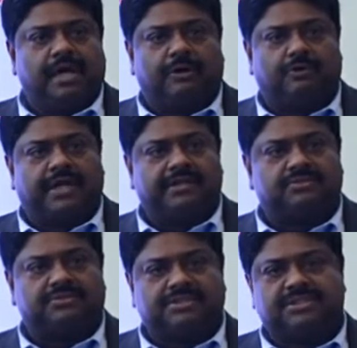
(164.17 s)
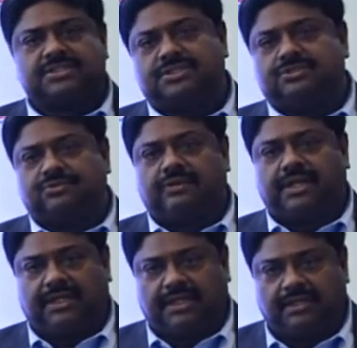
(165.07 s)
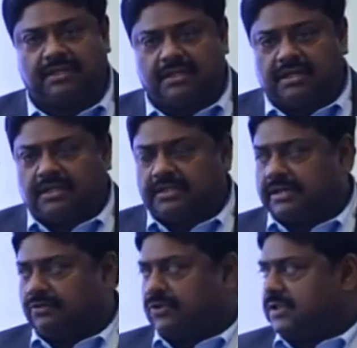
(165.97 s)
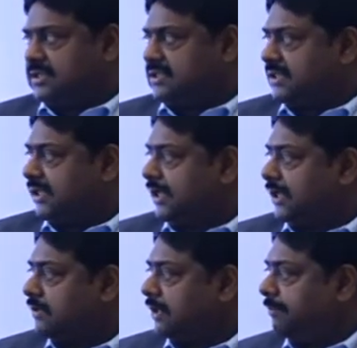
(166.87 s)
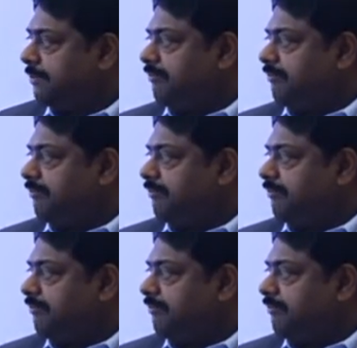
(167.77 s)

I would like to suggest you to read. There was a